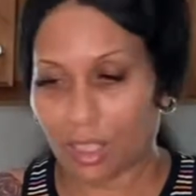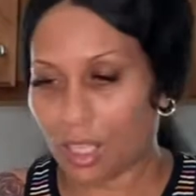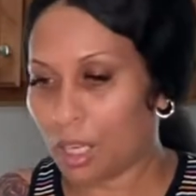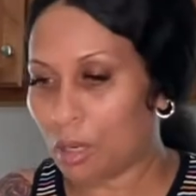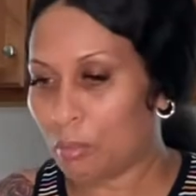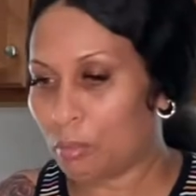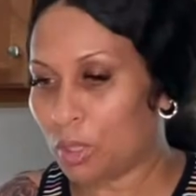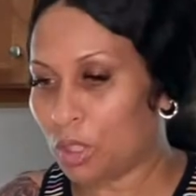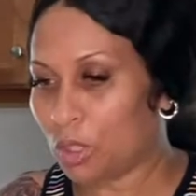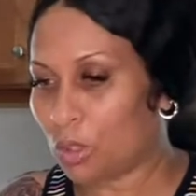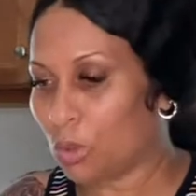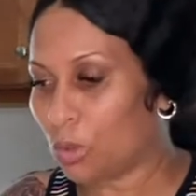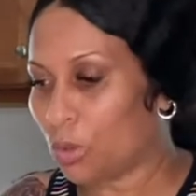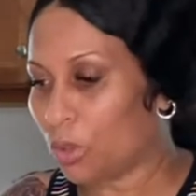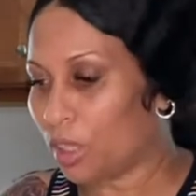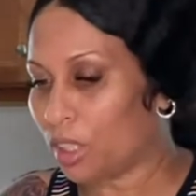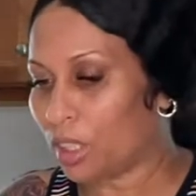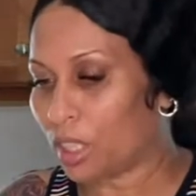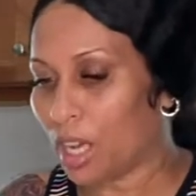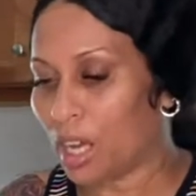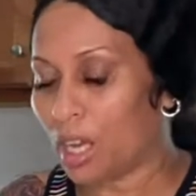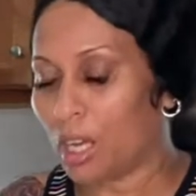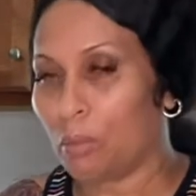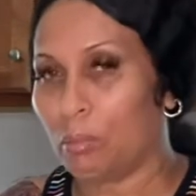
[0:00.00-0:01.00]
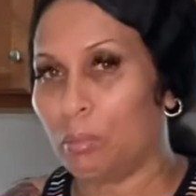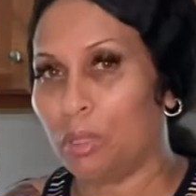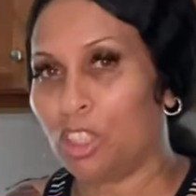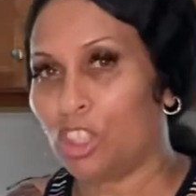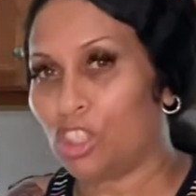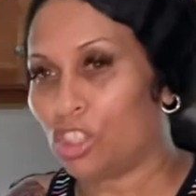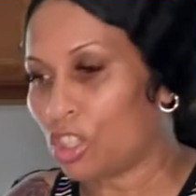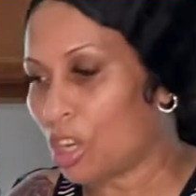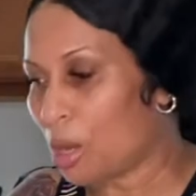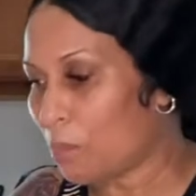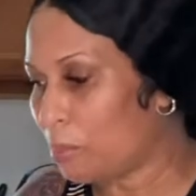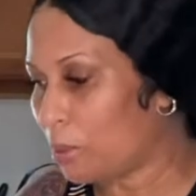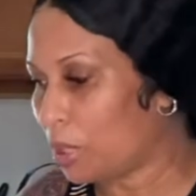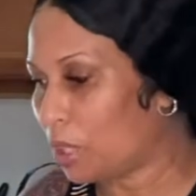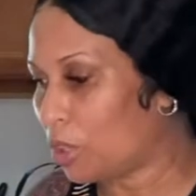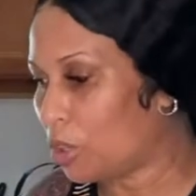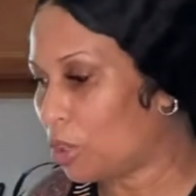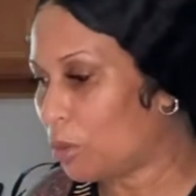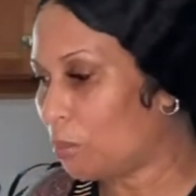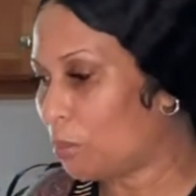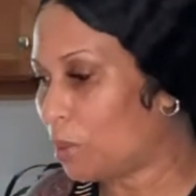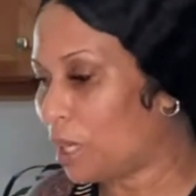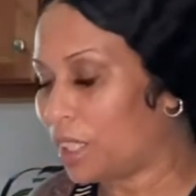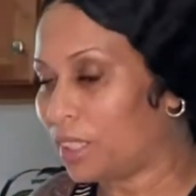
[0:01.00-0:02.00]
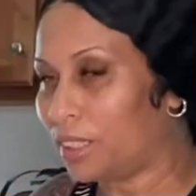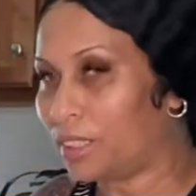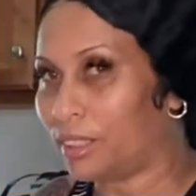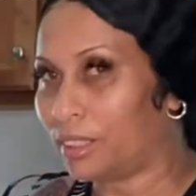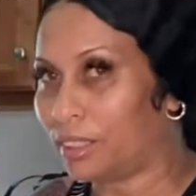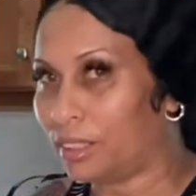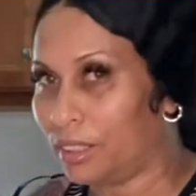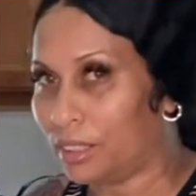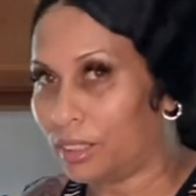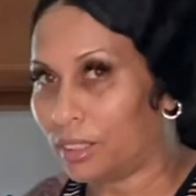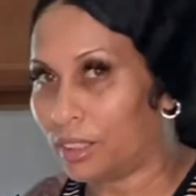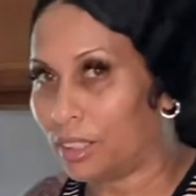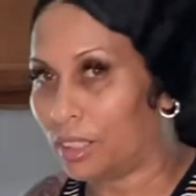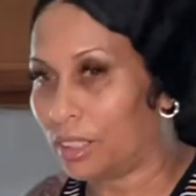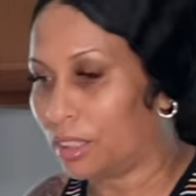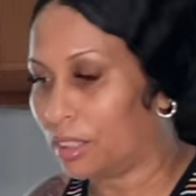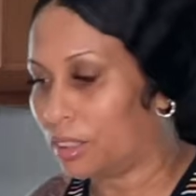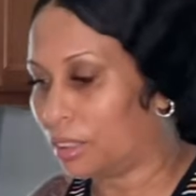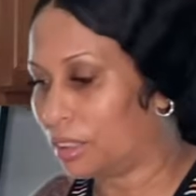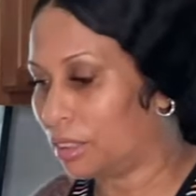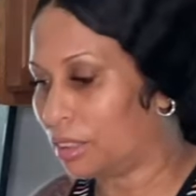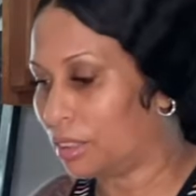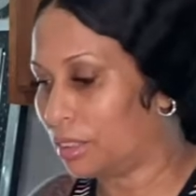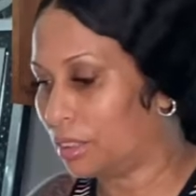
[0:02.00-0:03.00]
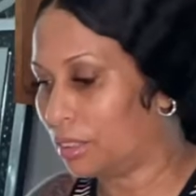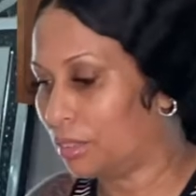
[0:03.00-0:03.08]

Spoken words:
I'll be doing, I'll be chopping up my seasonings.